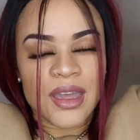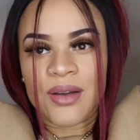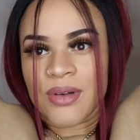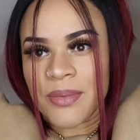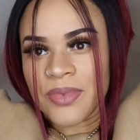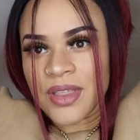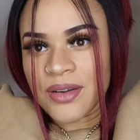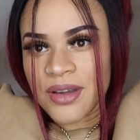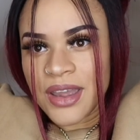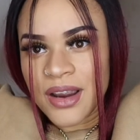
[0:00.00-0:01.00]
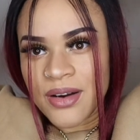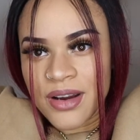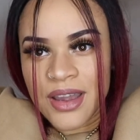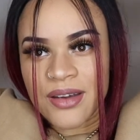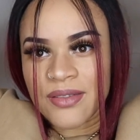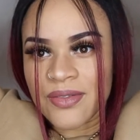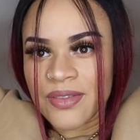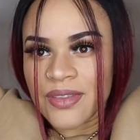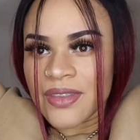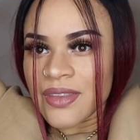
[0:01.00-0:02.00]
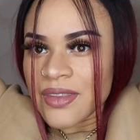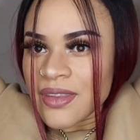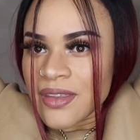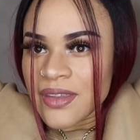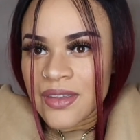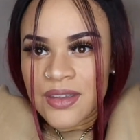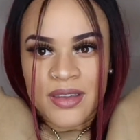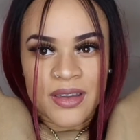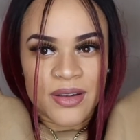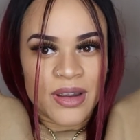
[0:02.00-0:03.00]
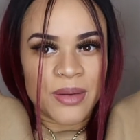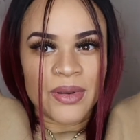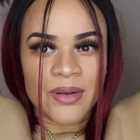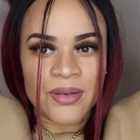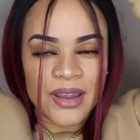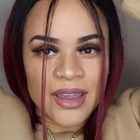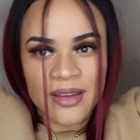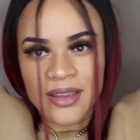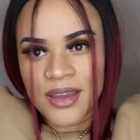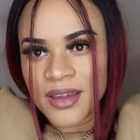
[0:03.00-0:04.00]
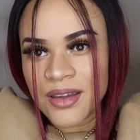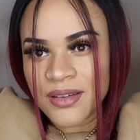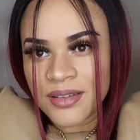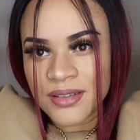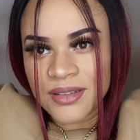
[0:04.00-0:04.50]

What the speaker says: and wrap the little hair around. Wrap it around, y'all.